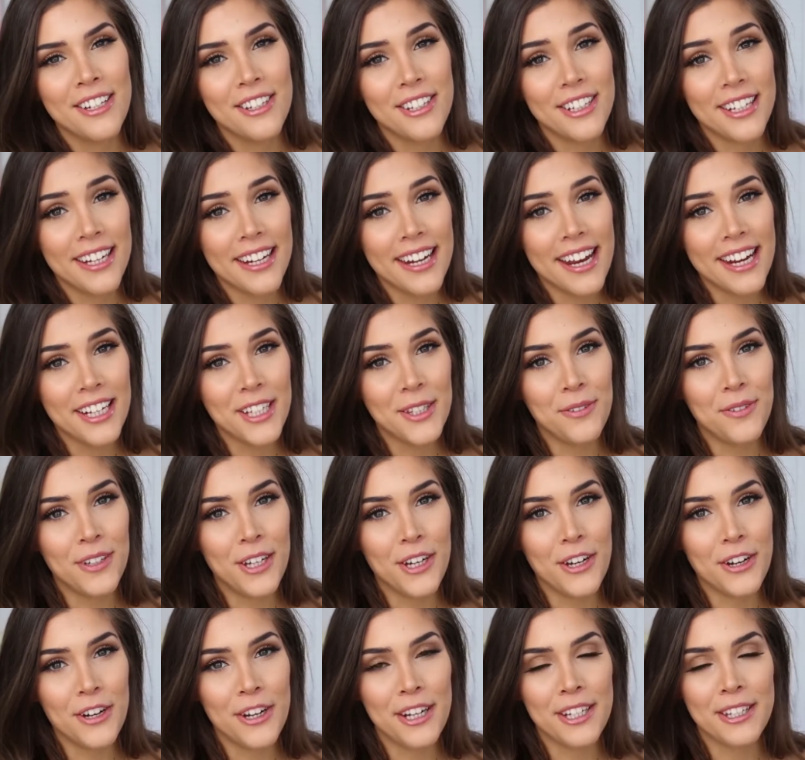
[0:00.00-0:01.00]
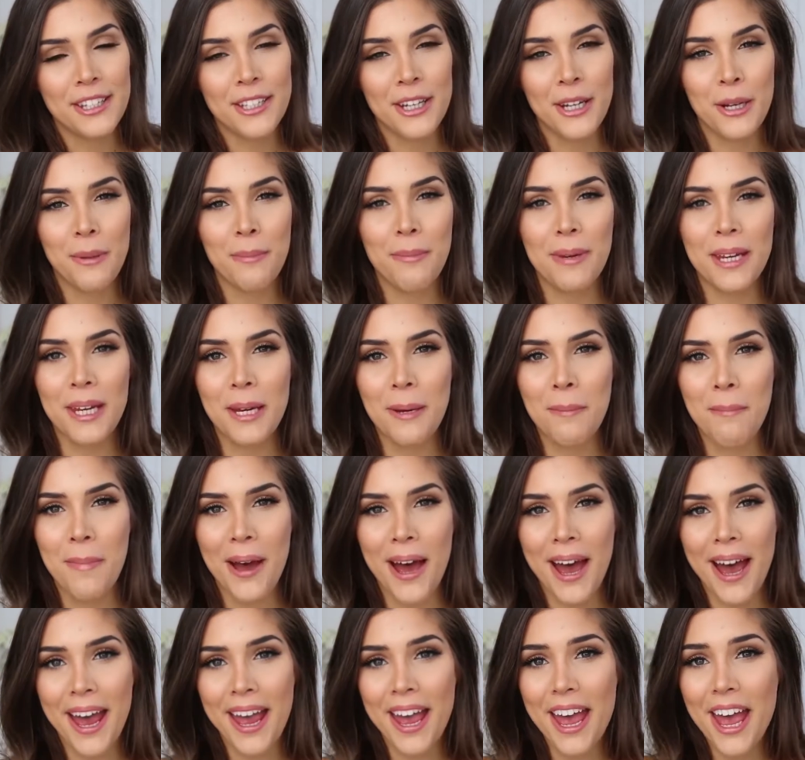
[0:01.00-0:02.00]
So today's video is going to be
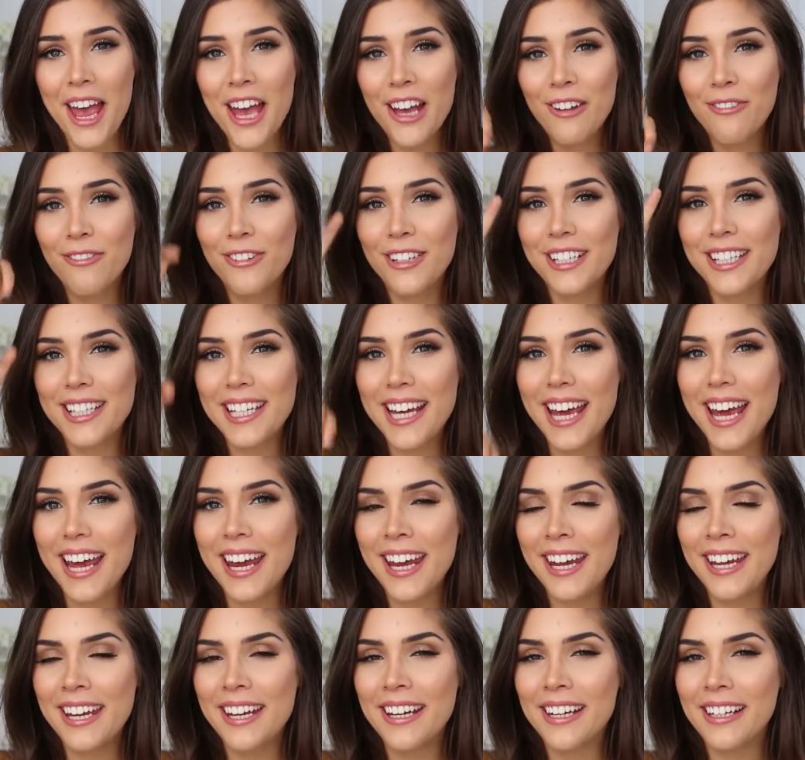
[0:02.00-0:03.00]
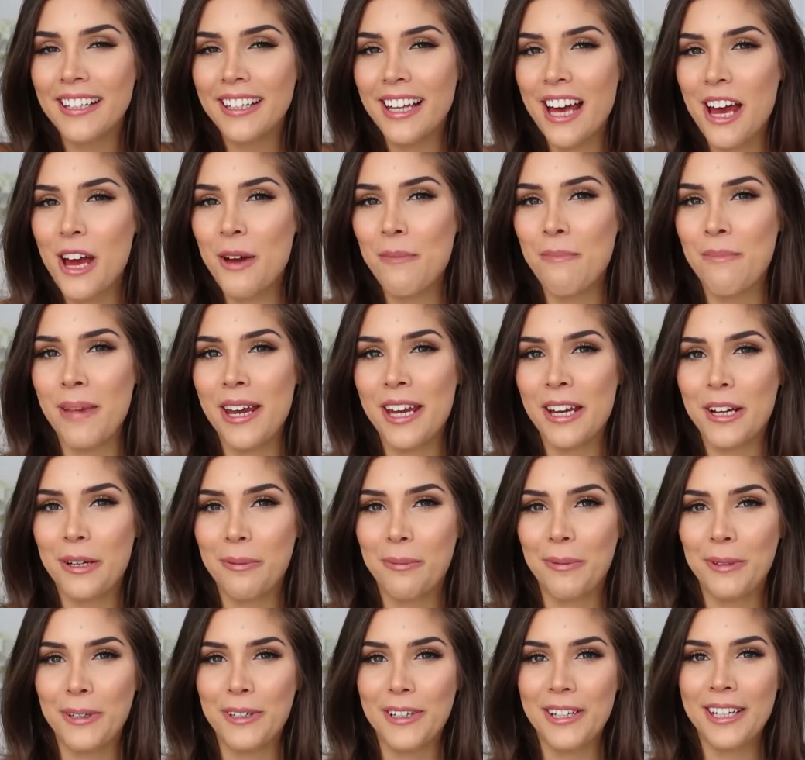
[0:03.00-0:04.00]
my everyday glam
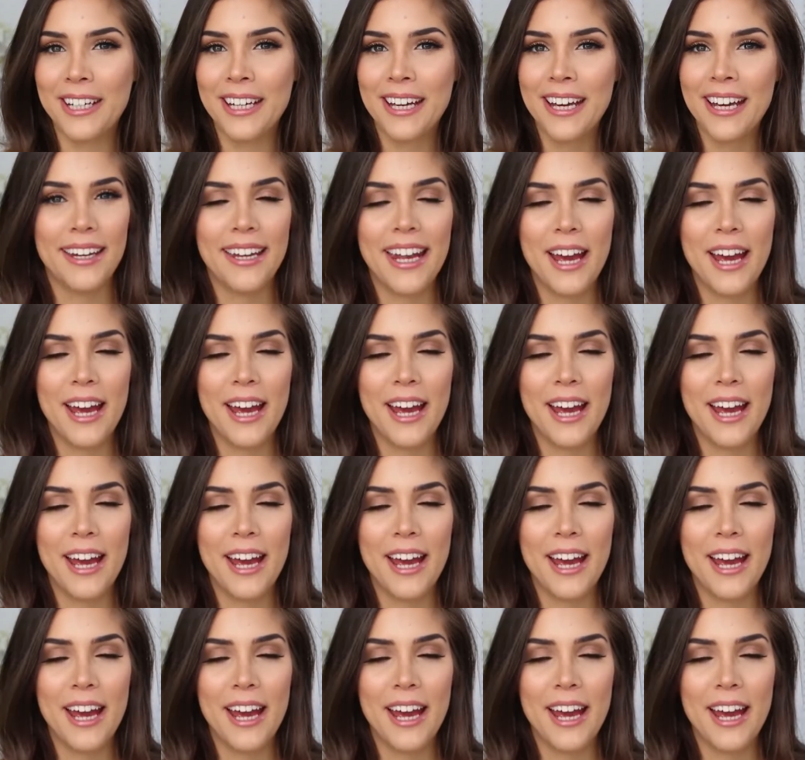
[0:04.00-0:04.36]
makeup look.